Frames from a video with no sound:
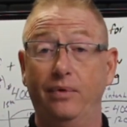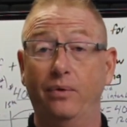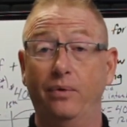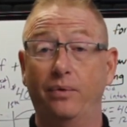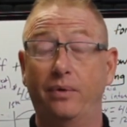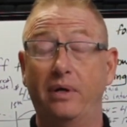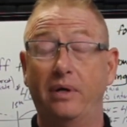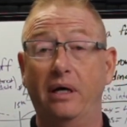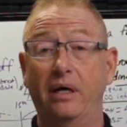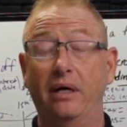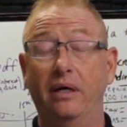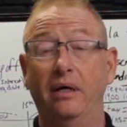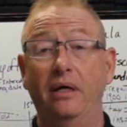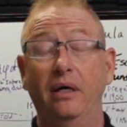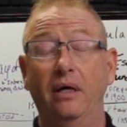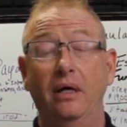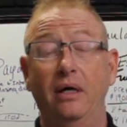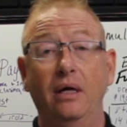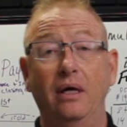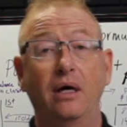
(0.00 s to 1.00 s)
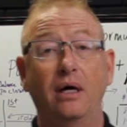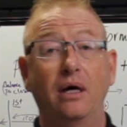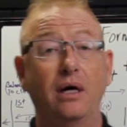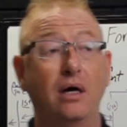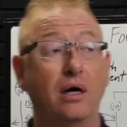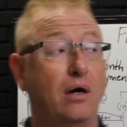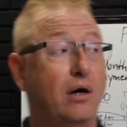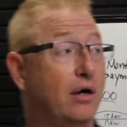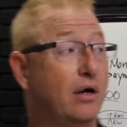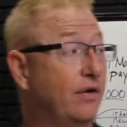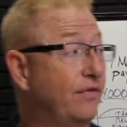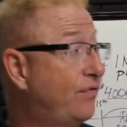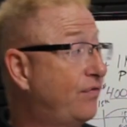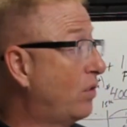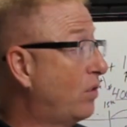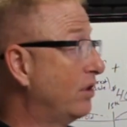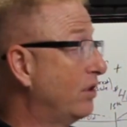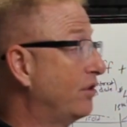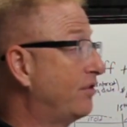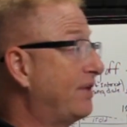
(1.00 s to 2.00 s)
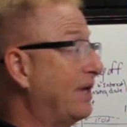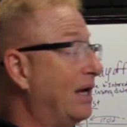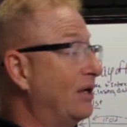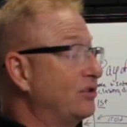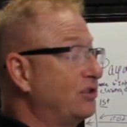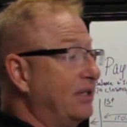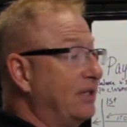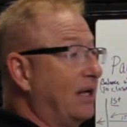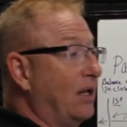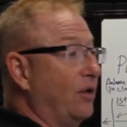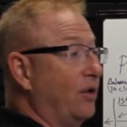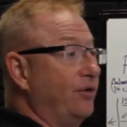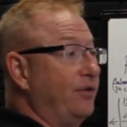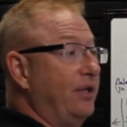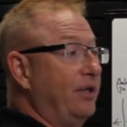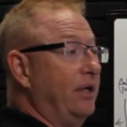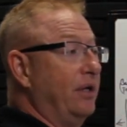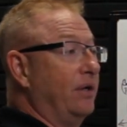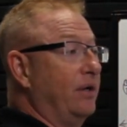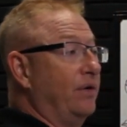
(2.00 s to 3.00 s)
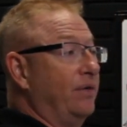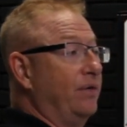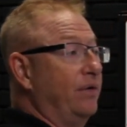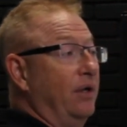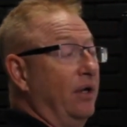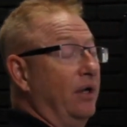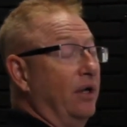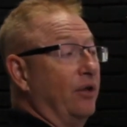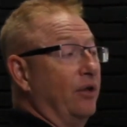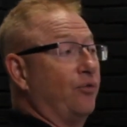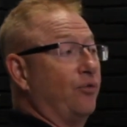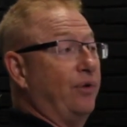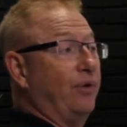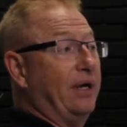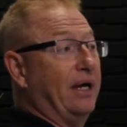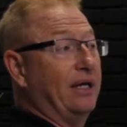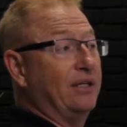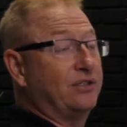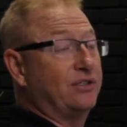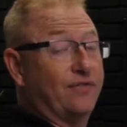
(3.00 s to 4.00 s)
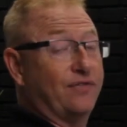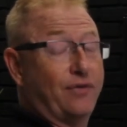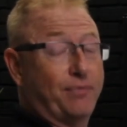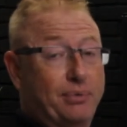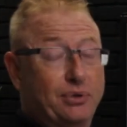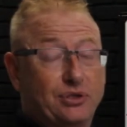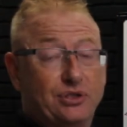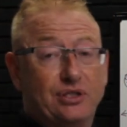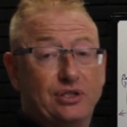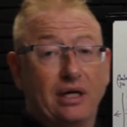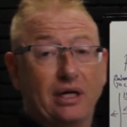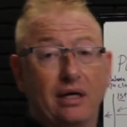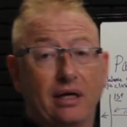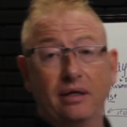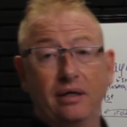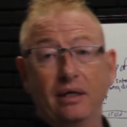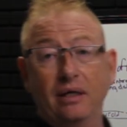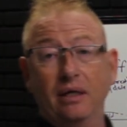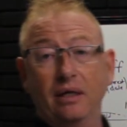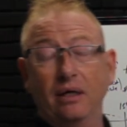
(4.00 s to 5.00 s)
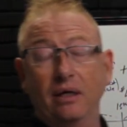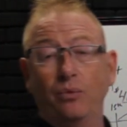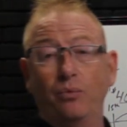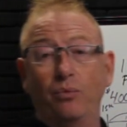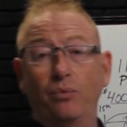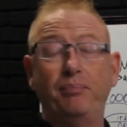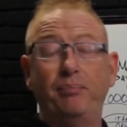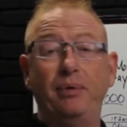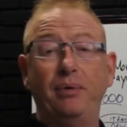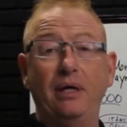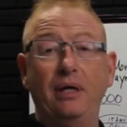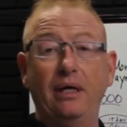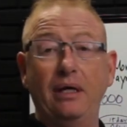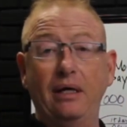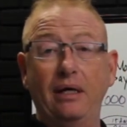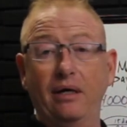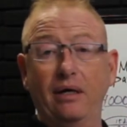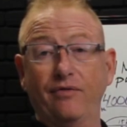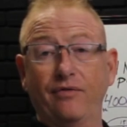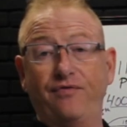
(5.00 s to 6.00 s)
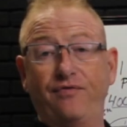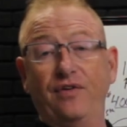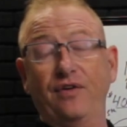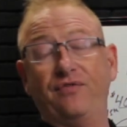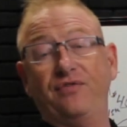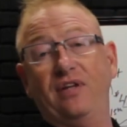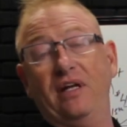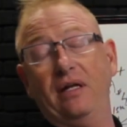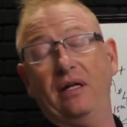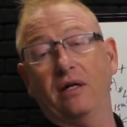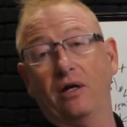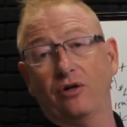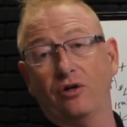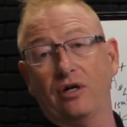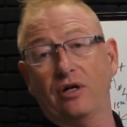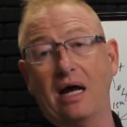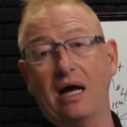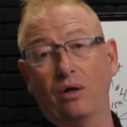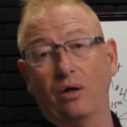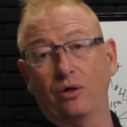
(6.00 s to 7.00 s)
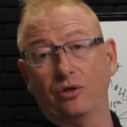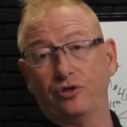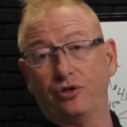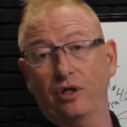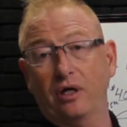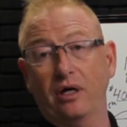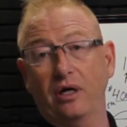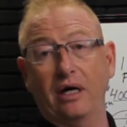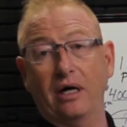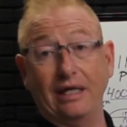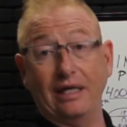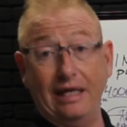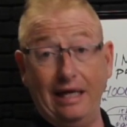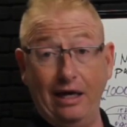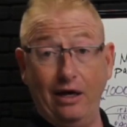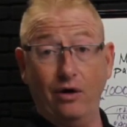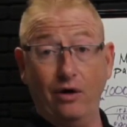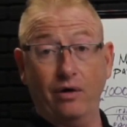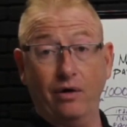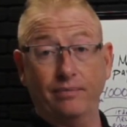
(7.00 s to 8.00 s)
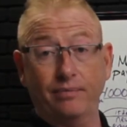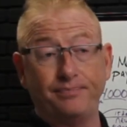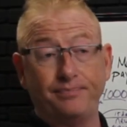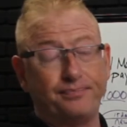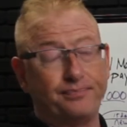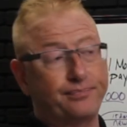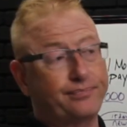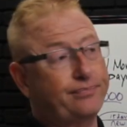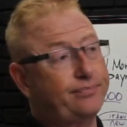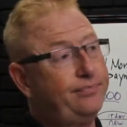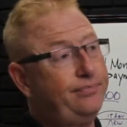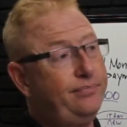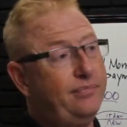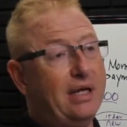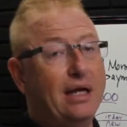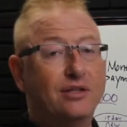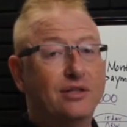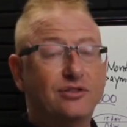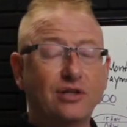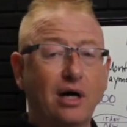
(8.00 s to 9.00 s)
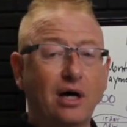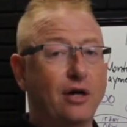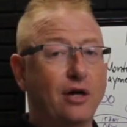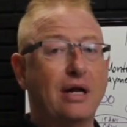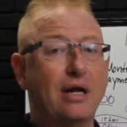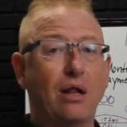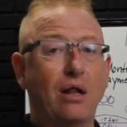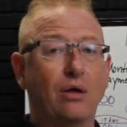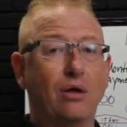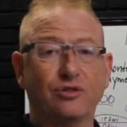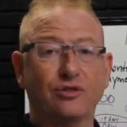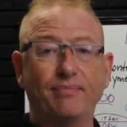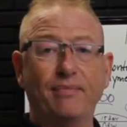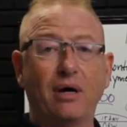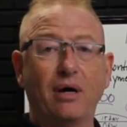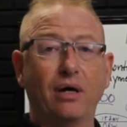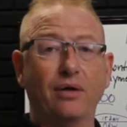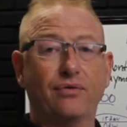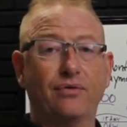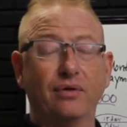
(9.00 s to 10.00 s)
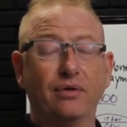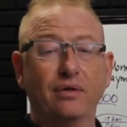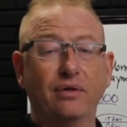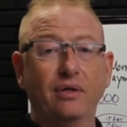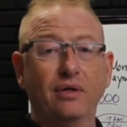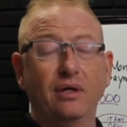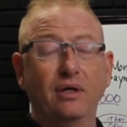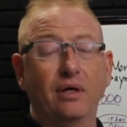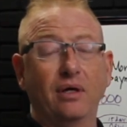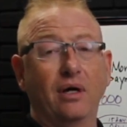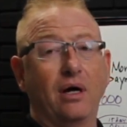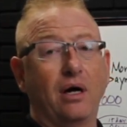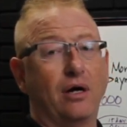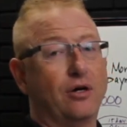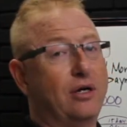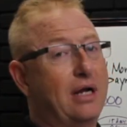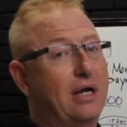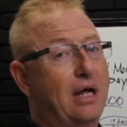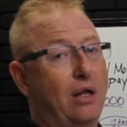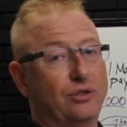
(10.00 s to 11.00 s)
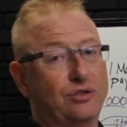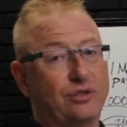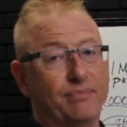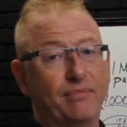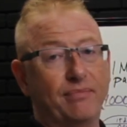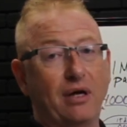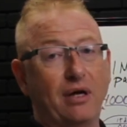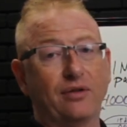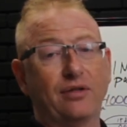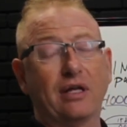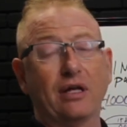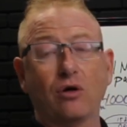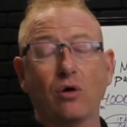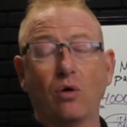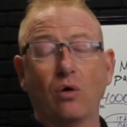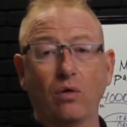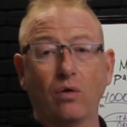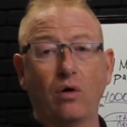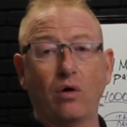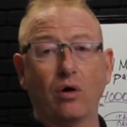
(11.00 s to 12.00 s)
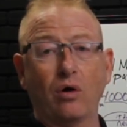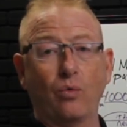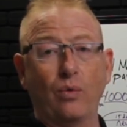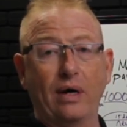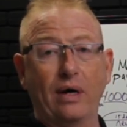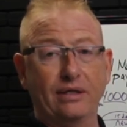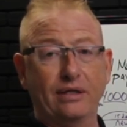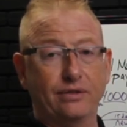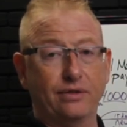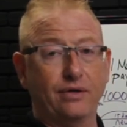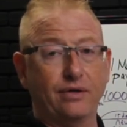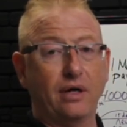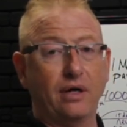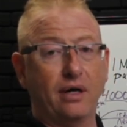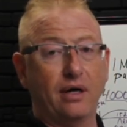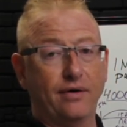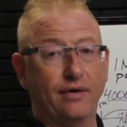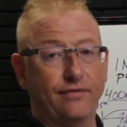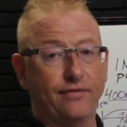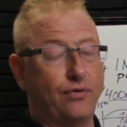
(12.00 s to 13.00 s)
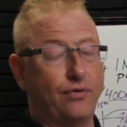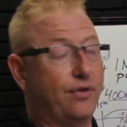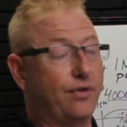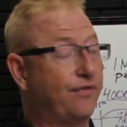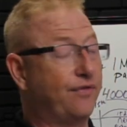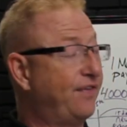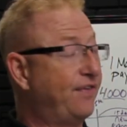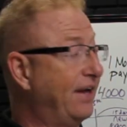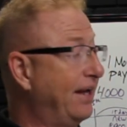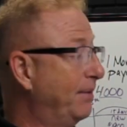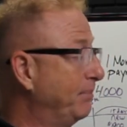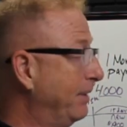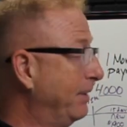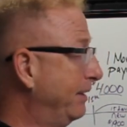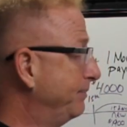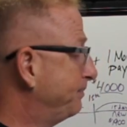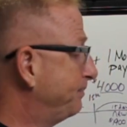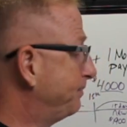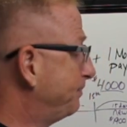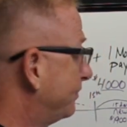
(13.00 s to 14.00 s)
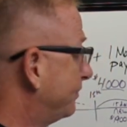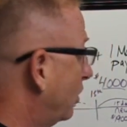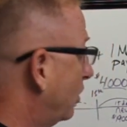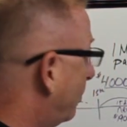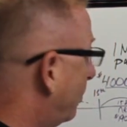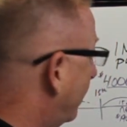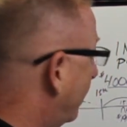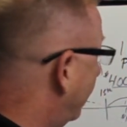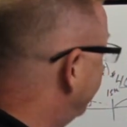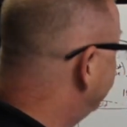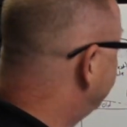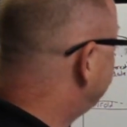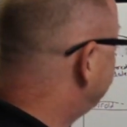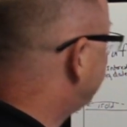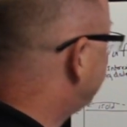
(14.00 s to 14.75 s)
Okay? On a $400,000 deal, 3/8% would be $1,500 a year. It's $100 a month. $100 a month can go a long way for the family. Okay?